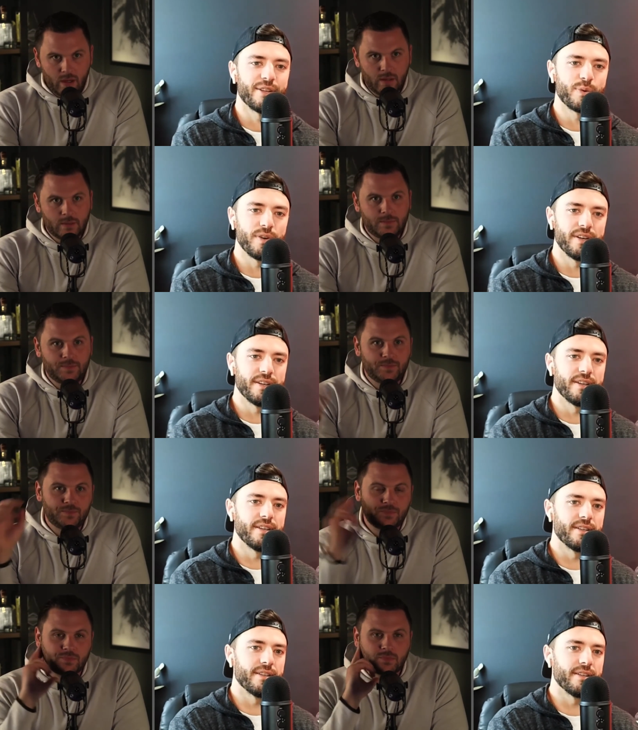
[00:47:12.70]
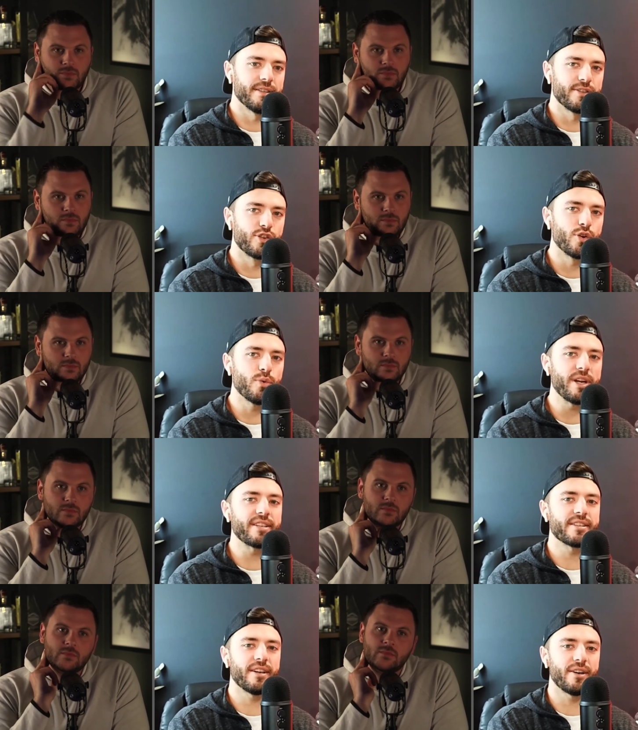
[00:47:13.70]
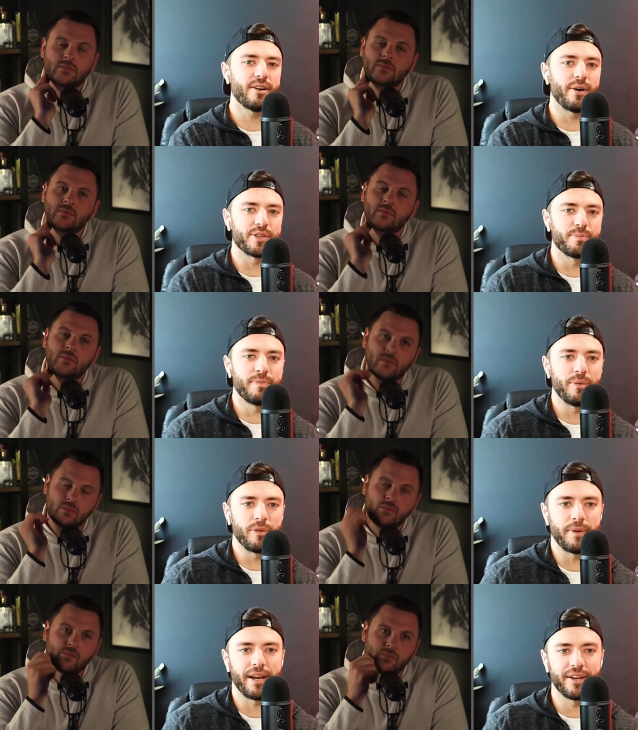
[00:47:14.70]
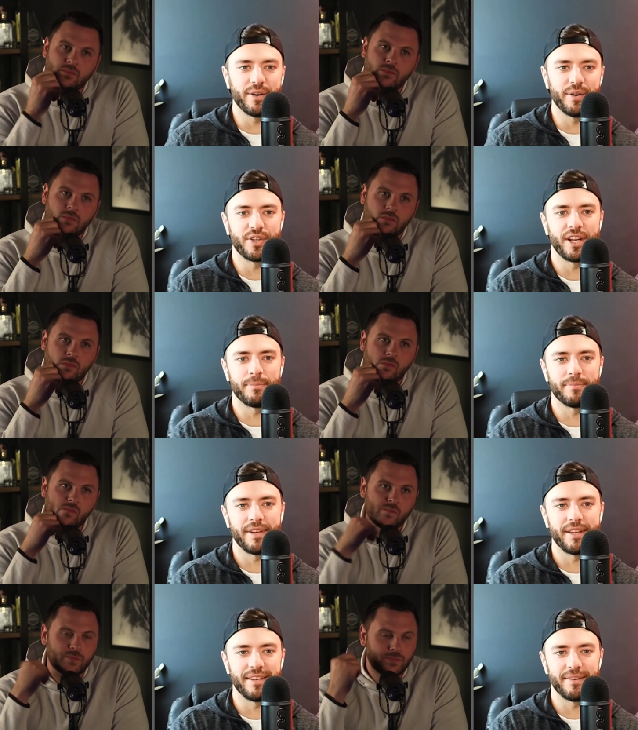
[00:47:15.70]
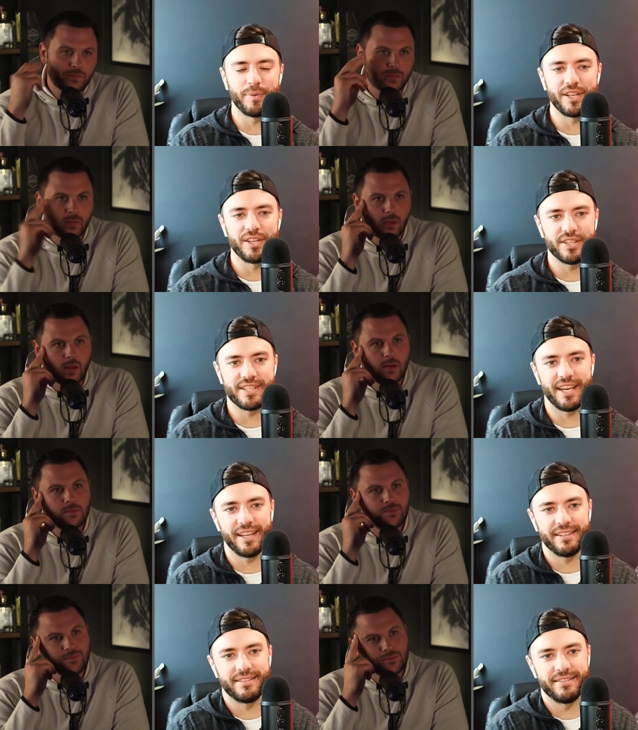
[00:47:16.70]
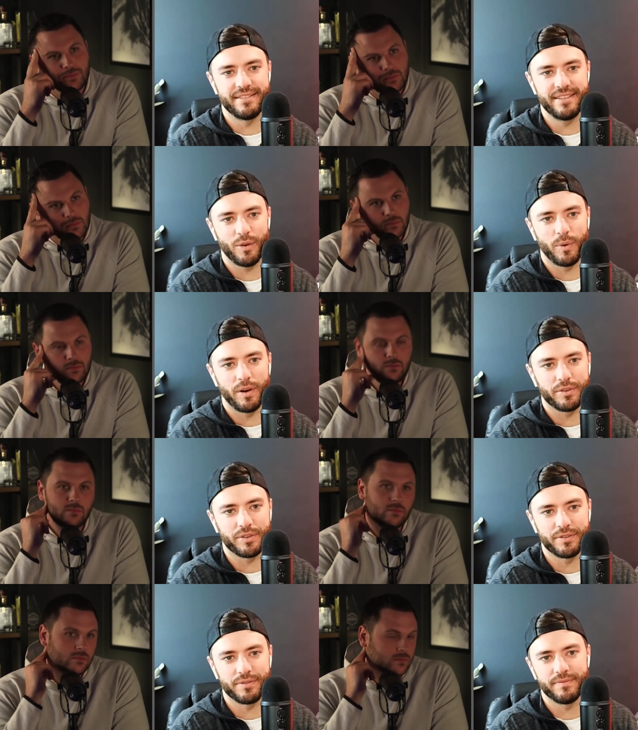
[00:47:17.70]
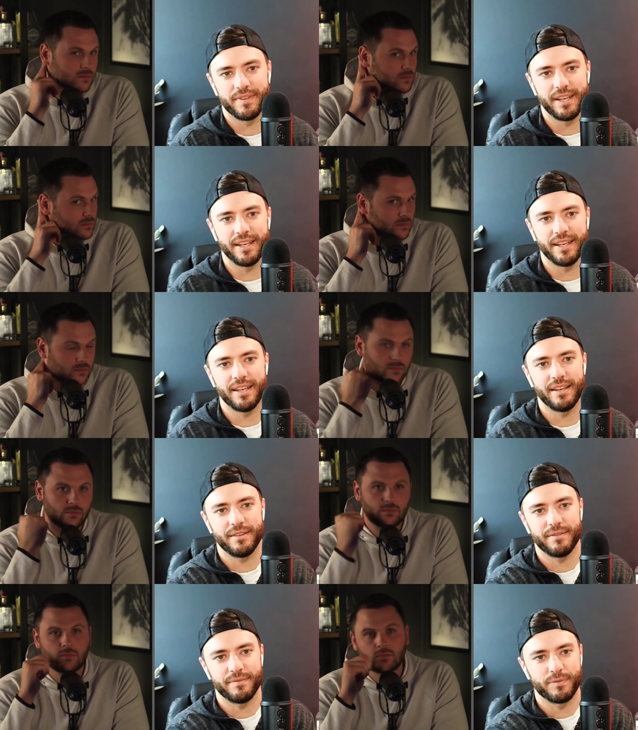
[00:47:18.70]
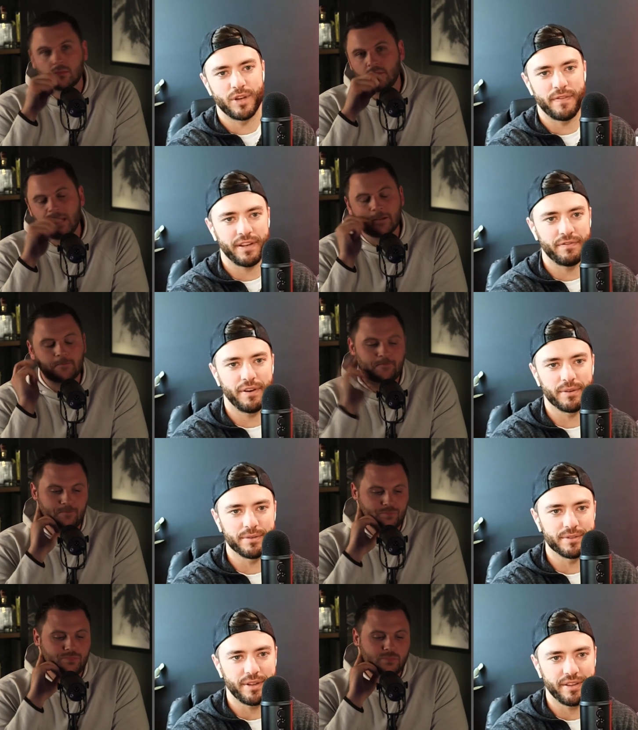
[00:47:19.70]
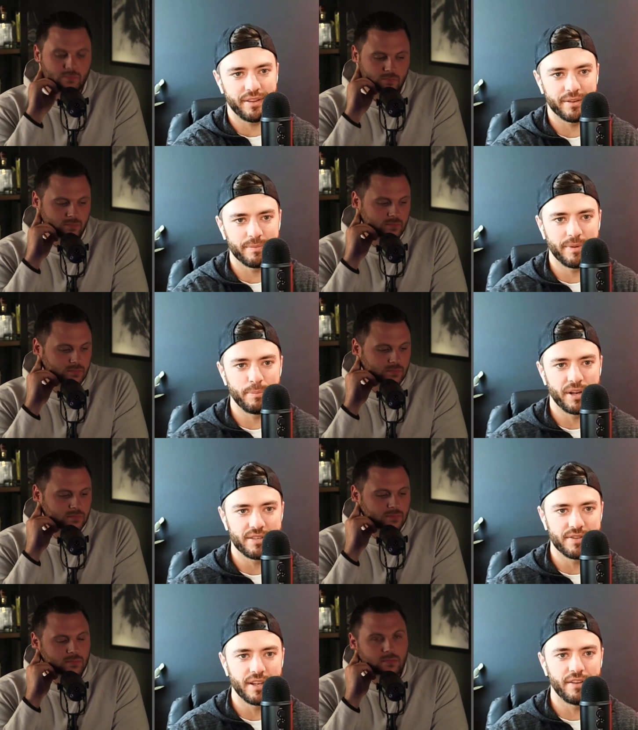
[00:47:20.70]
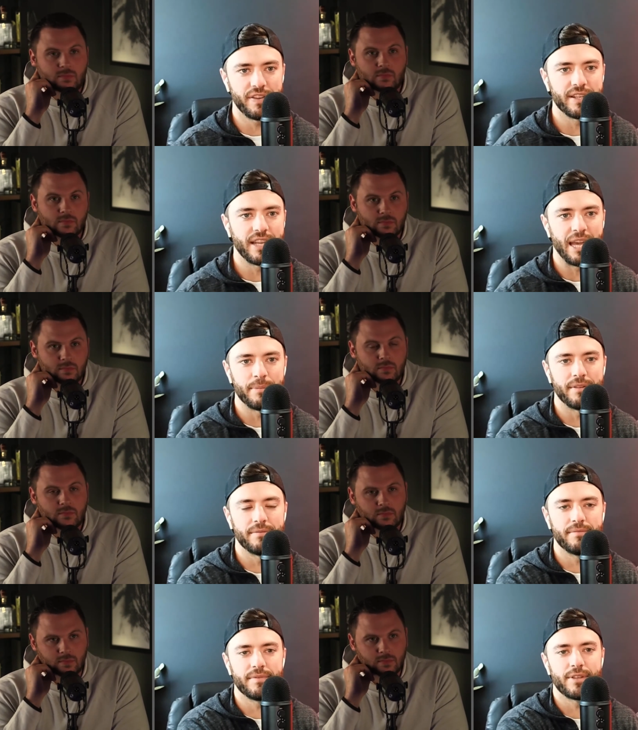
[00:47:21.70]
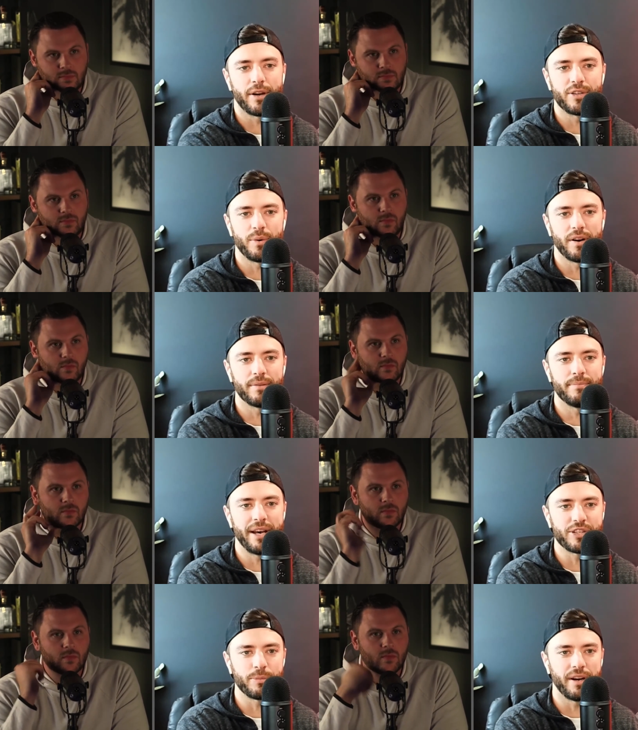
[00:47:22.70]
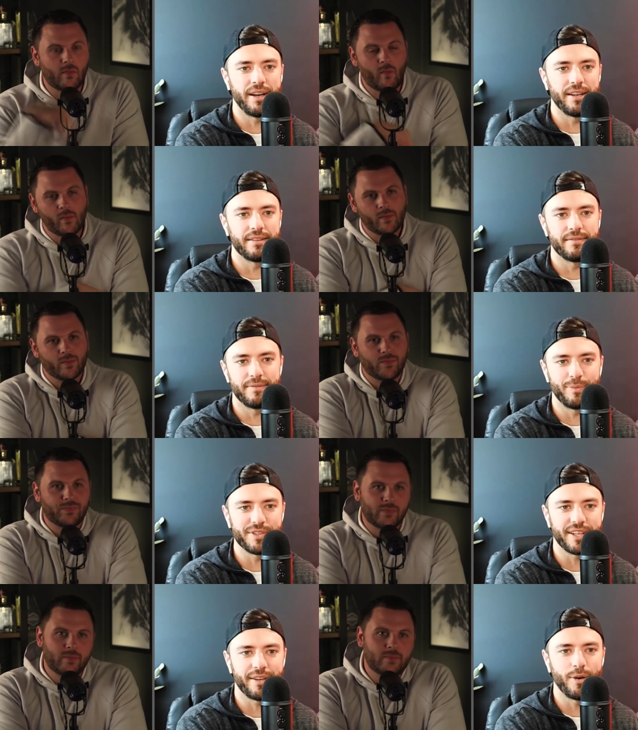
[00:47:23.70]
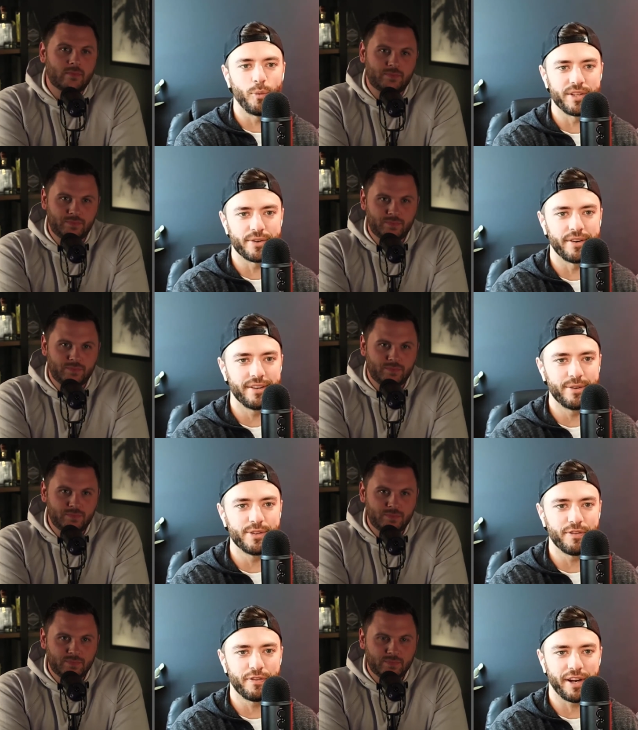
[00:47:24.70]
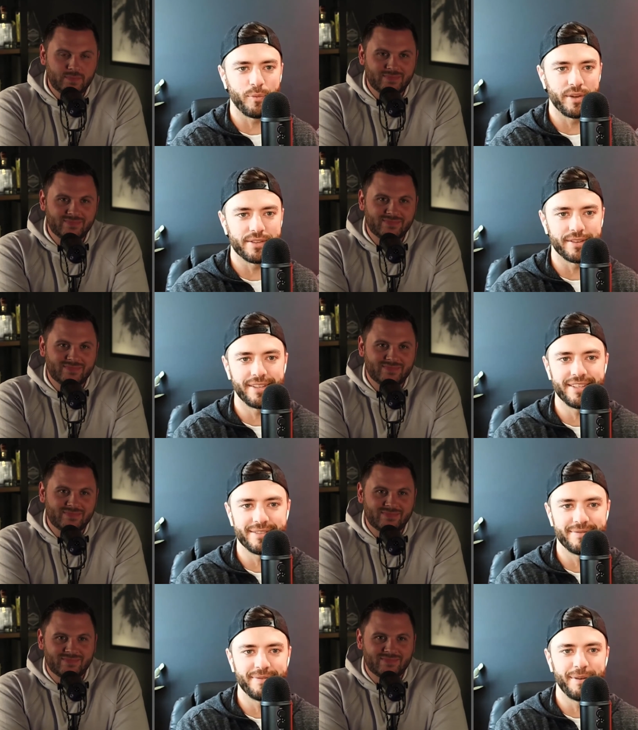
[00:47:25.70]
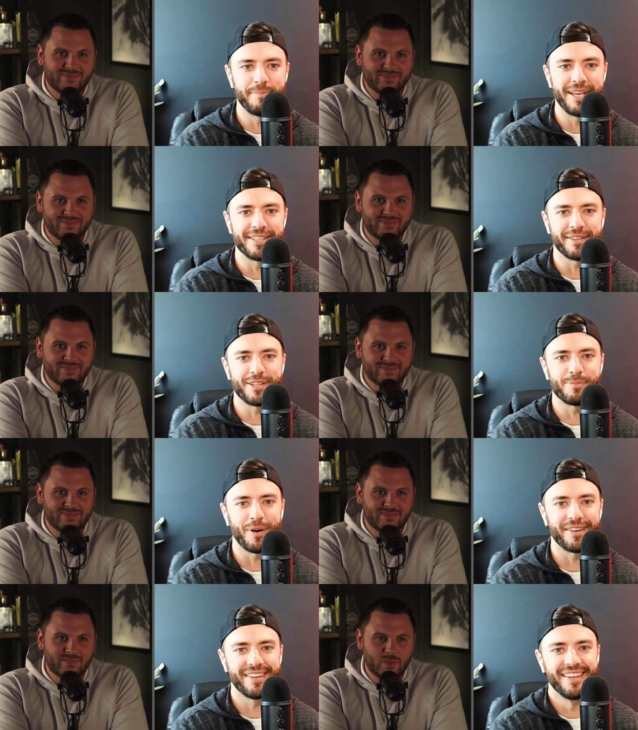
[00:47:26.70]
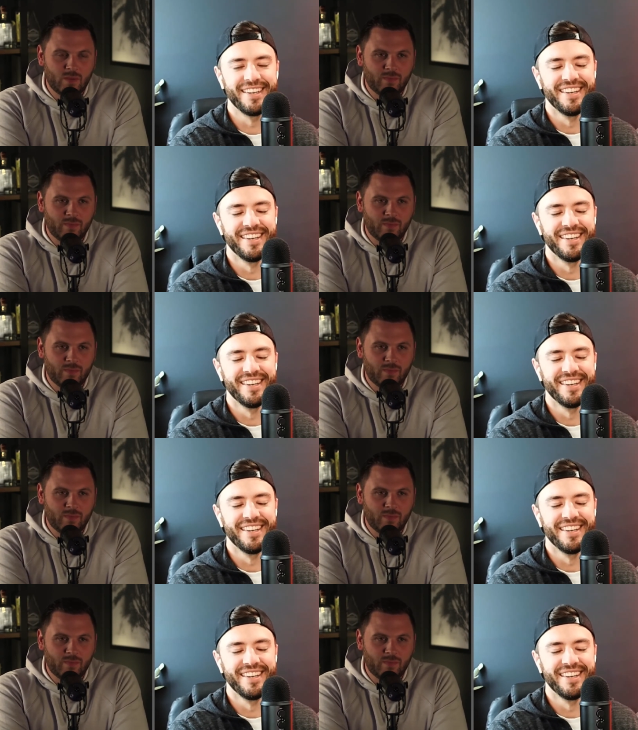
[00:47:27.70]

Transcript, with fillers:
Speaker 1: this was two weeks ago. I was meeting with my coach, and I'm and we had just had Taylor Welch, uh, traffic yeah. and funnels, all the other impressive stuff. He'd came and talked to our mastermind and was like a wizard. Dude's a freaking wizard. He's amazingly smart.